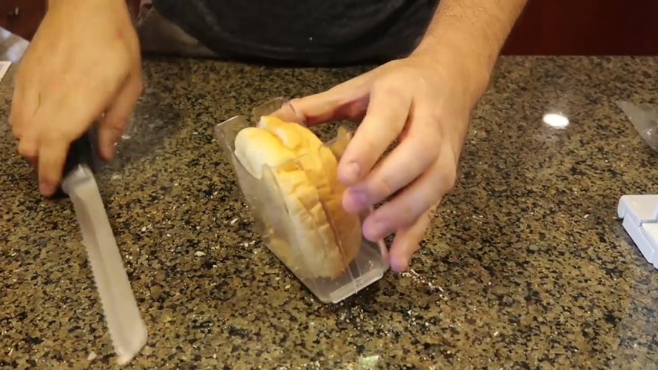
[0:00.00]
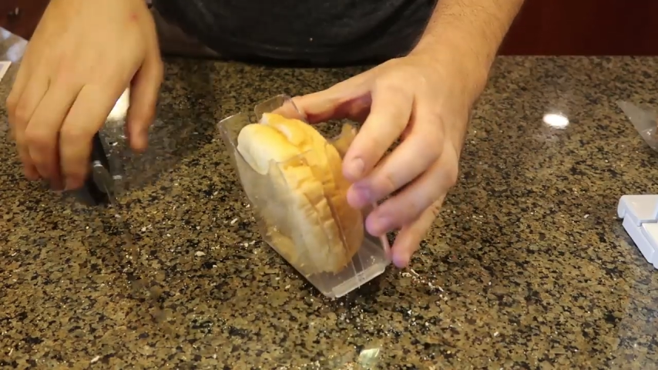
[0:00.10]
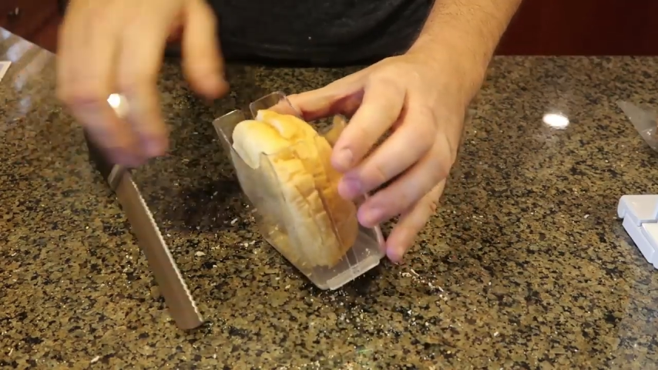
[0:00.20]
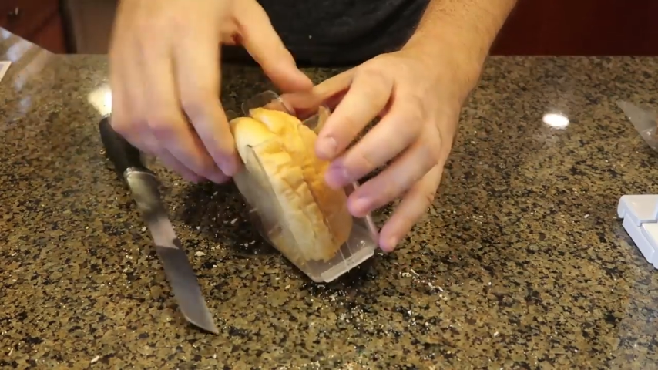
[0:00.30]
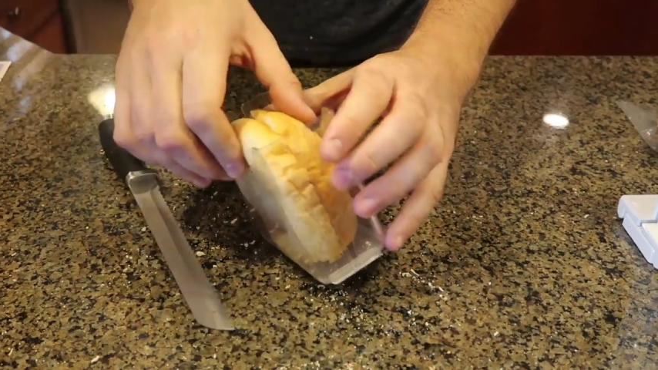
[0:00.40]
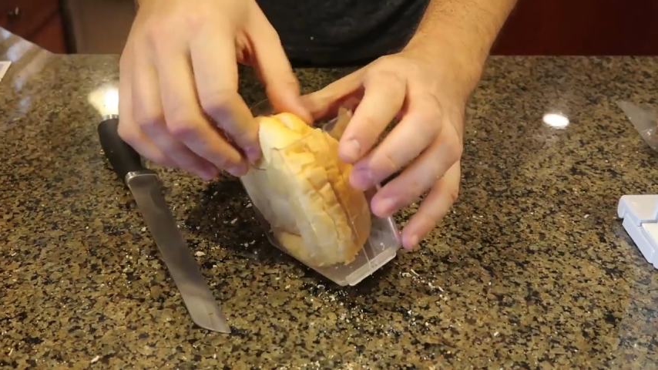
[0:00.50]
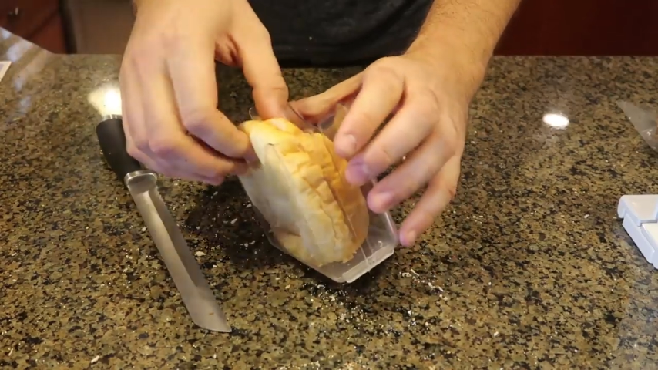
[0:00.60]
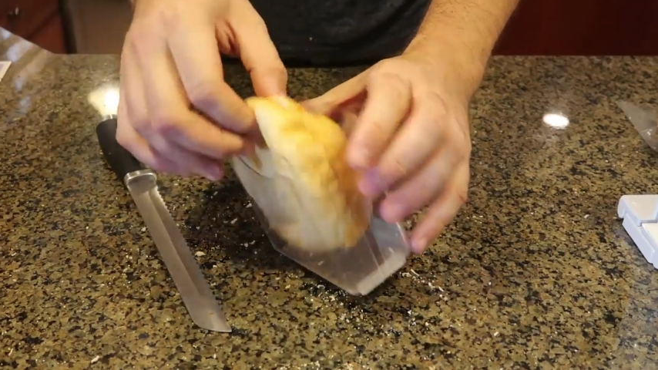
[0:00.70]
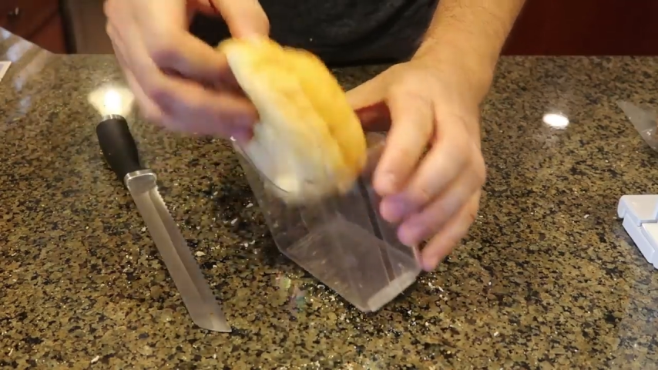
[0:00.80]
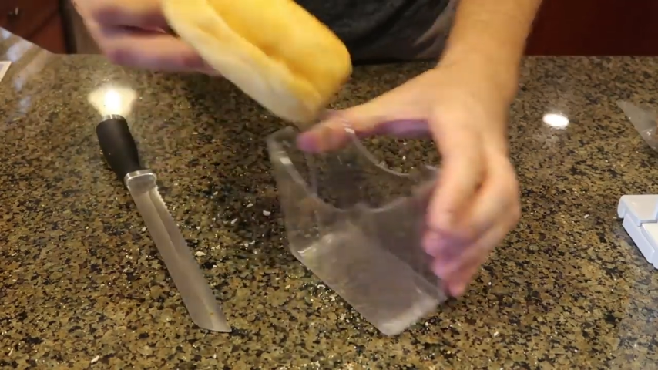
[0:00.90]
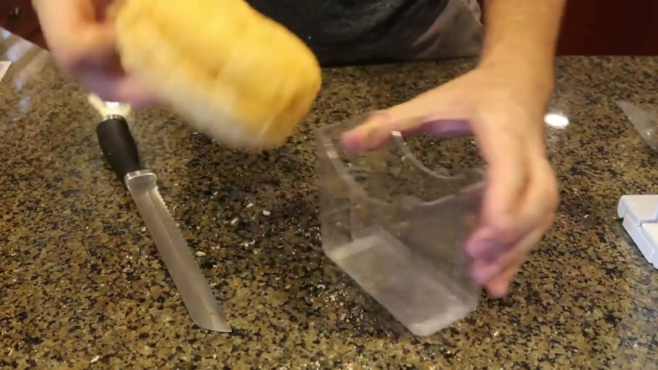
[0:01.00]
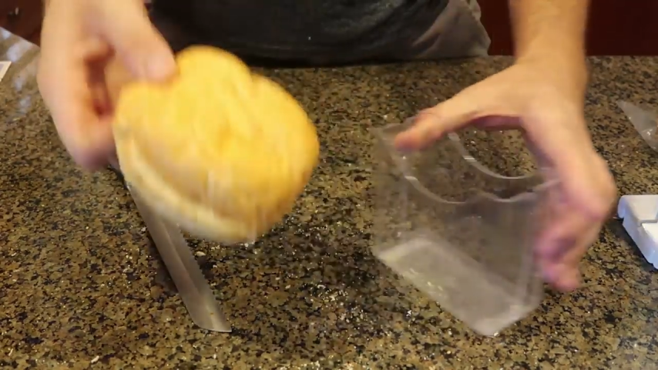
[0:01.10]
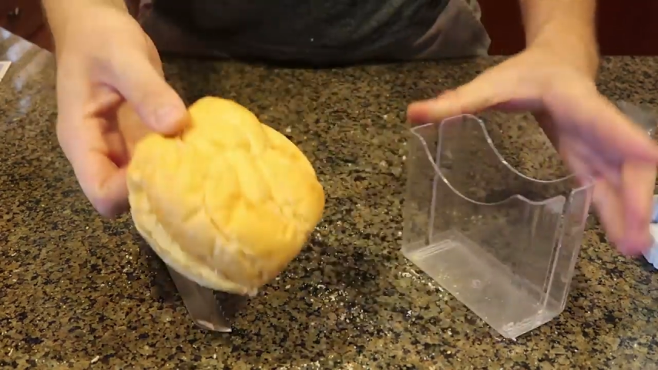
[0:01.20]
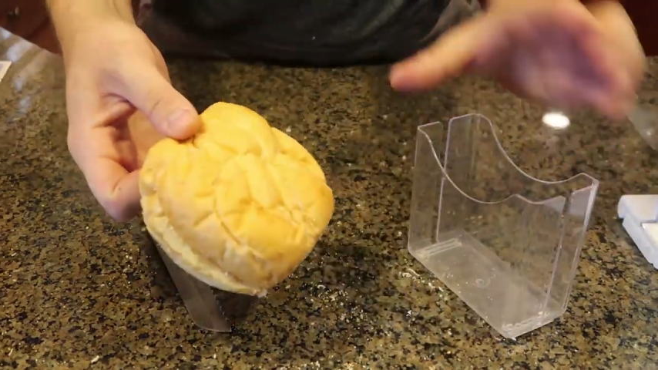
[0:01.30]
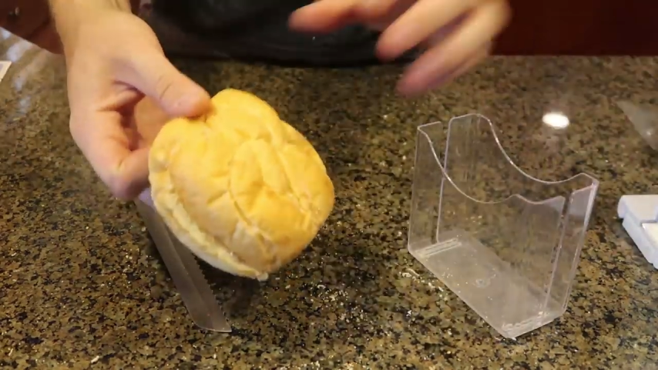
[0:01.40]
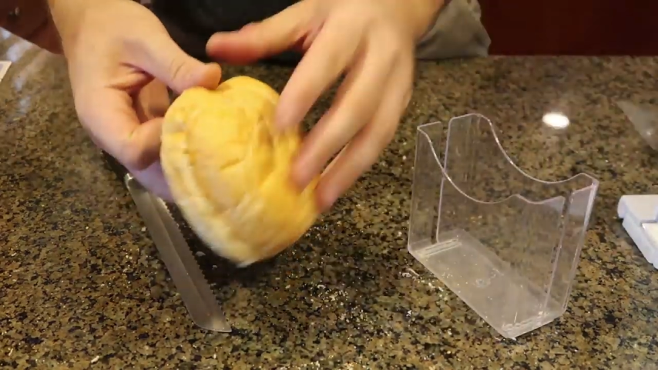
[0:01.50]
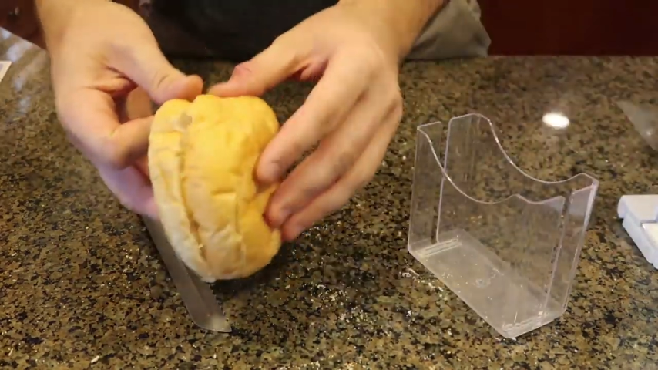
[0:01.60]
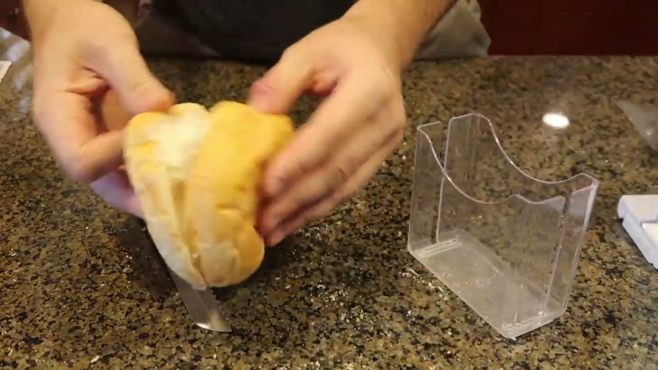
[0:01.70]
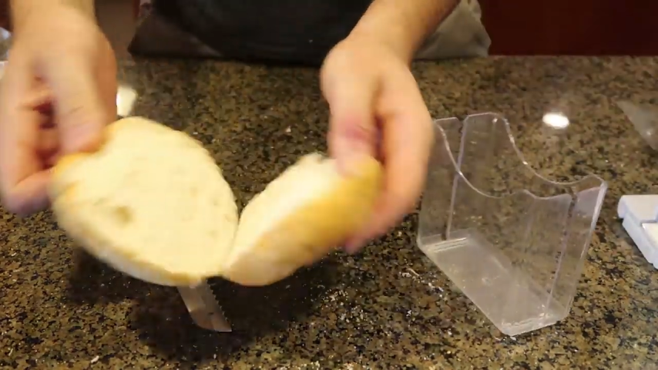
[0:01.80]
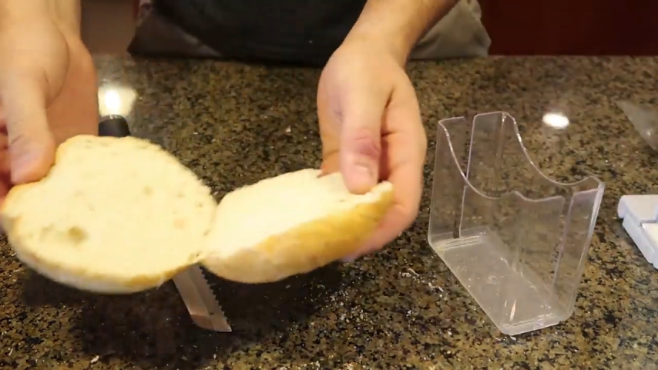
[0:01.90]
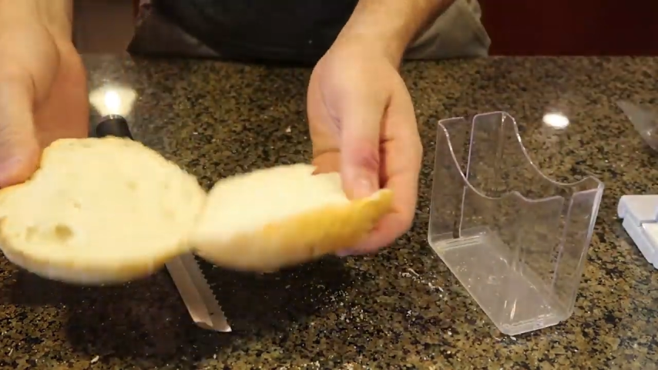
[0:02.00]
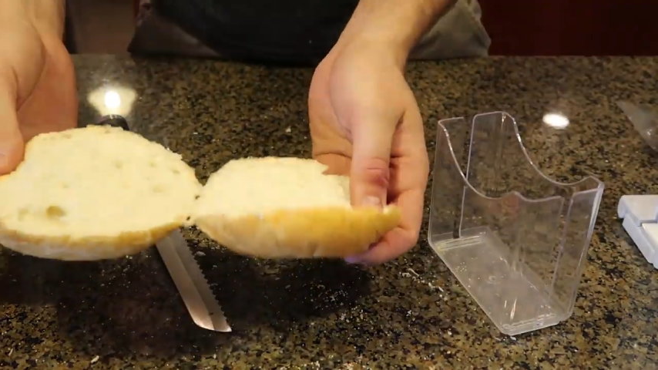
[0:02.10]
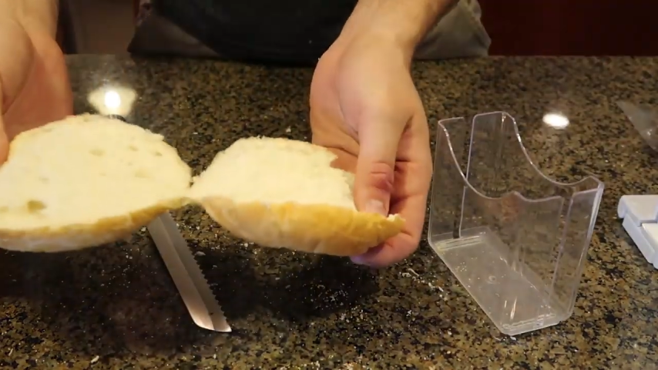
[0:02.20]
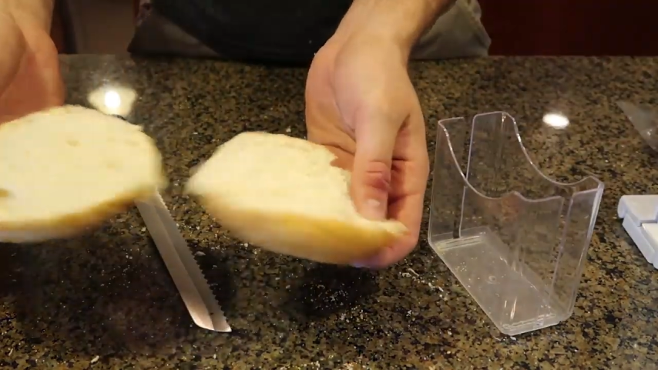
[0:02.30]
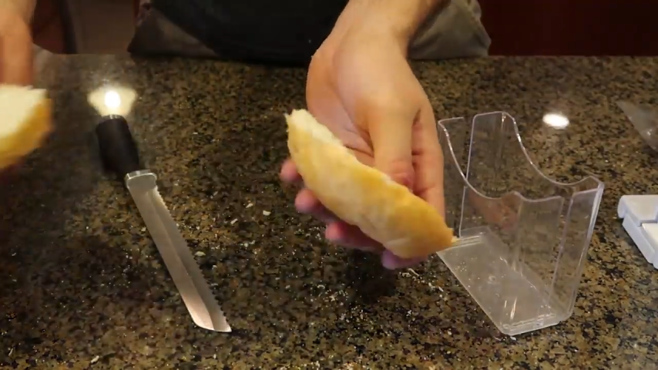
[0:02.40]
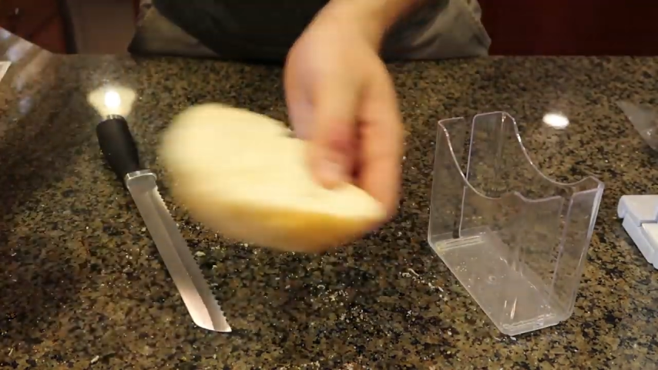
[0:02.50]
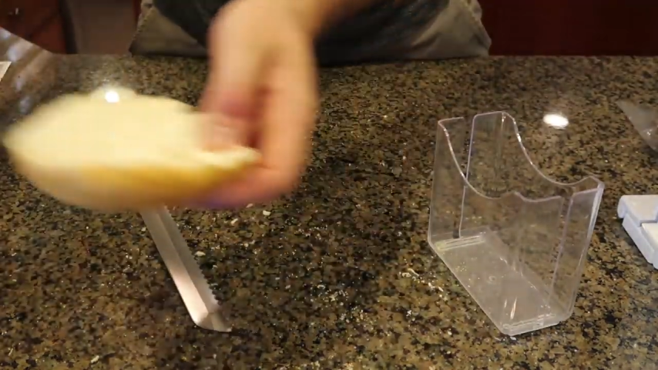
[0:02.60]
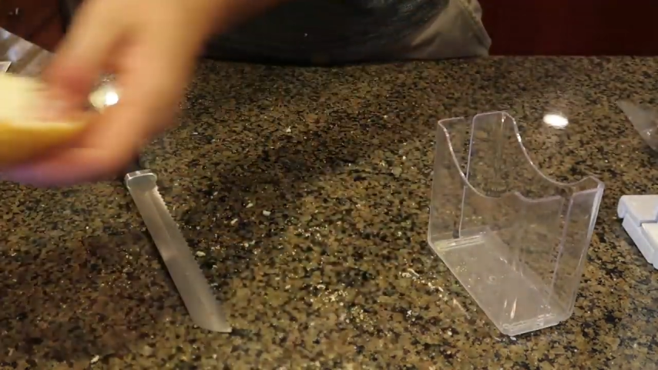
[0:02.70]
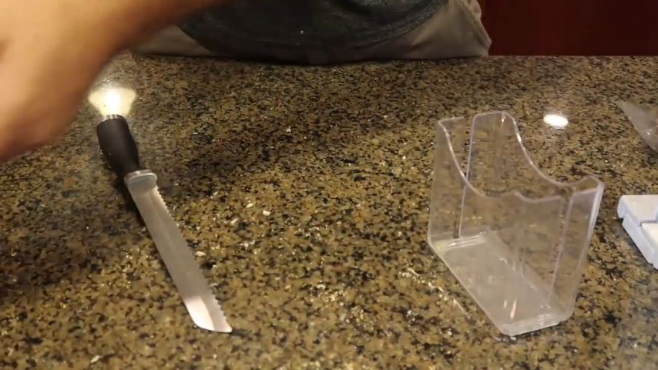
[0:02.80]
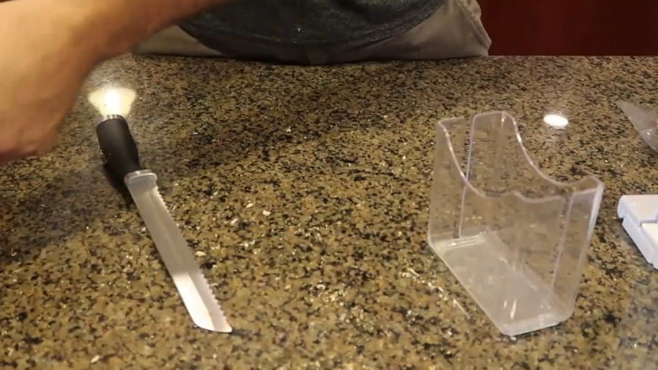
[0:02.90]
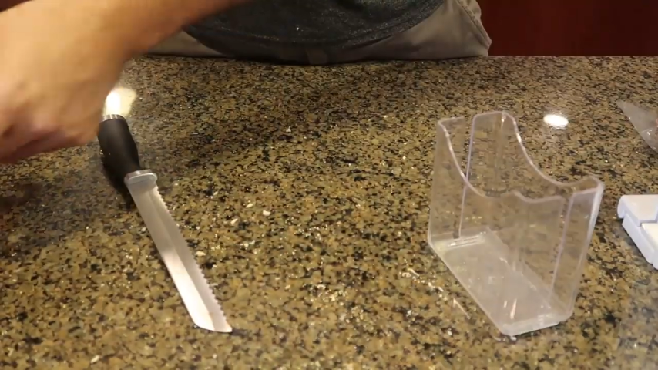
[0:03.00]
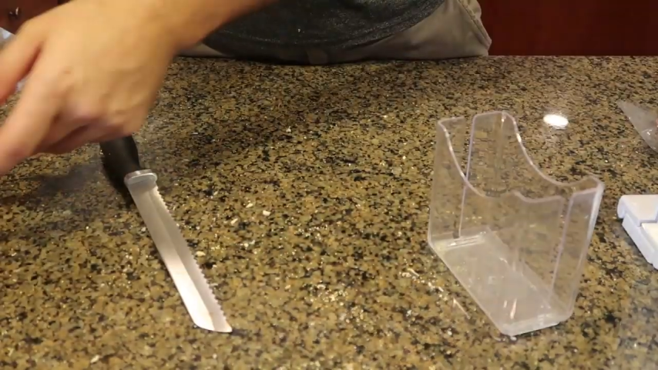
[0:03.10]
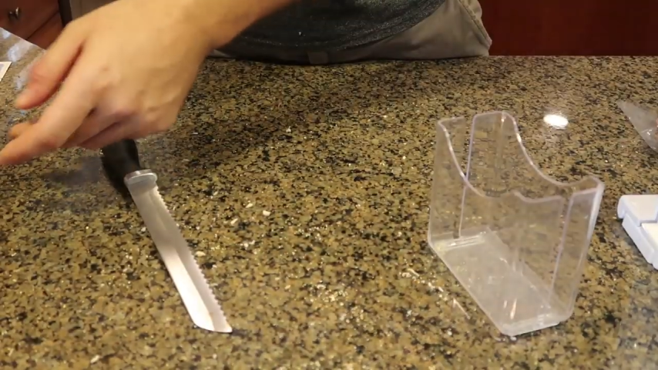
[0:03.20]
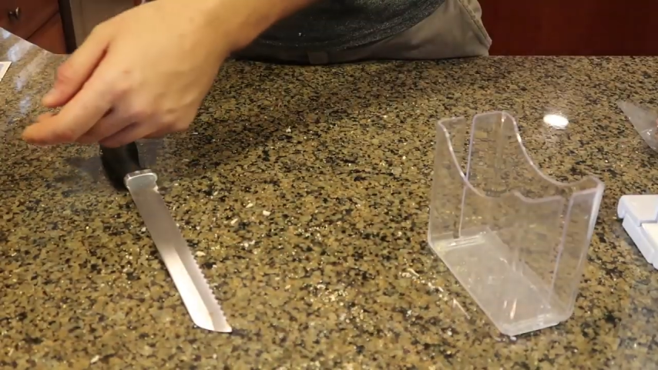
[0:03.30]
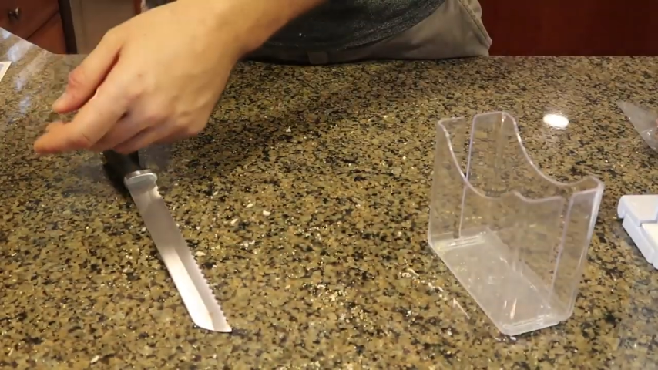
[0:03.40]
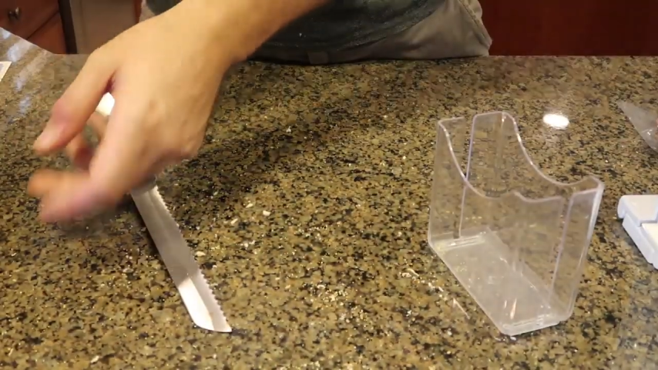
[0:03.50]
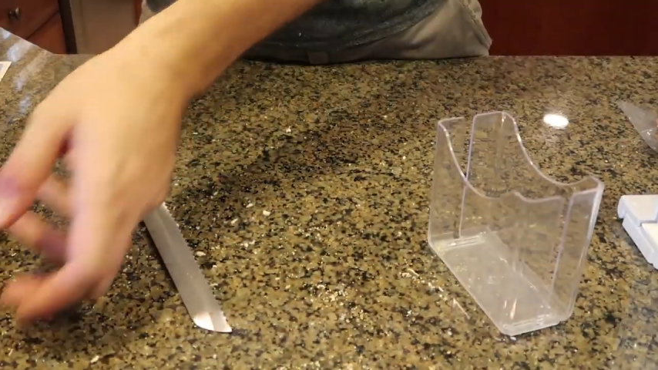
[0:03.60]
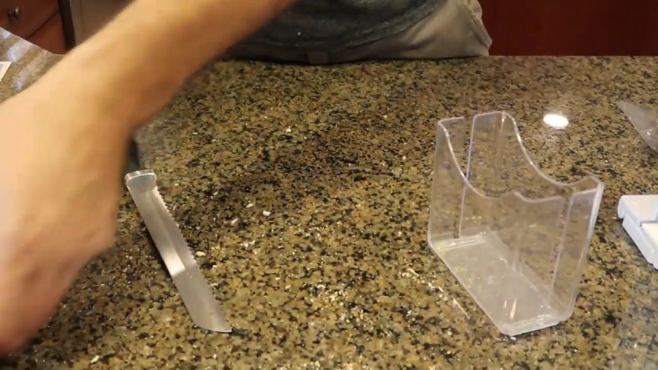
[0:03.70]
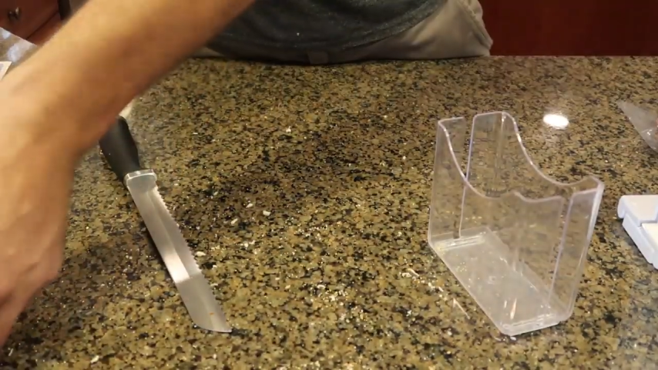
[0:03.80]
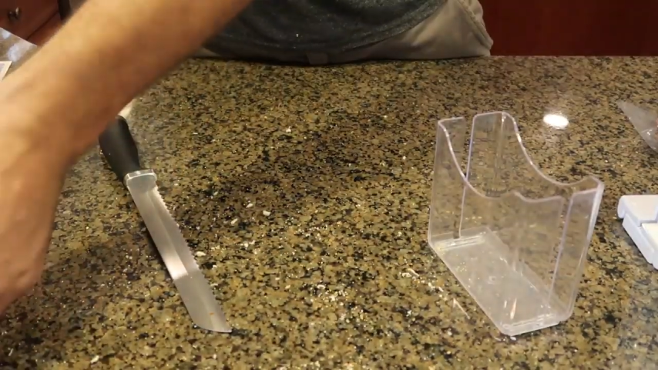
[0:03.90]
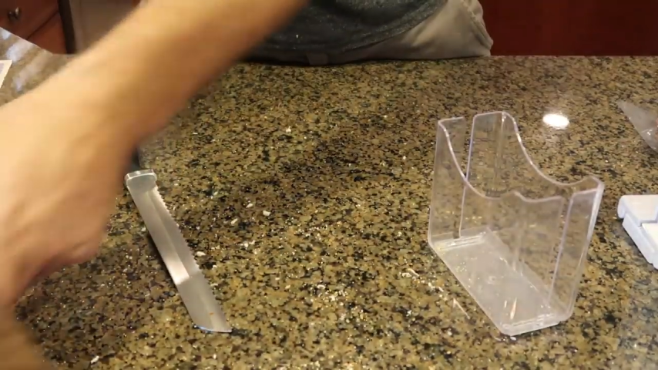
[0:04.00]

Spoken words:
[unreadable: no face in view]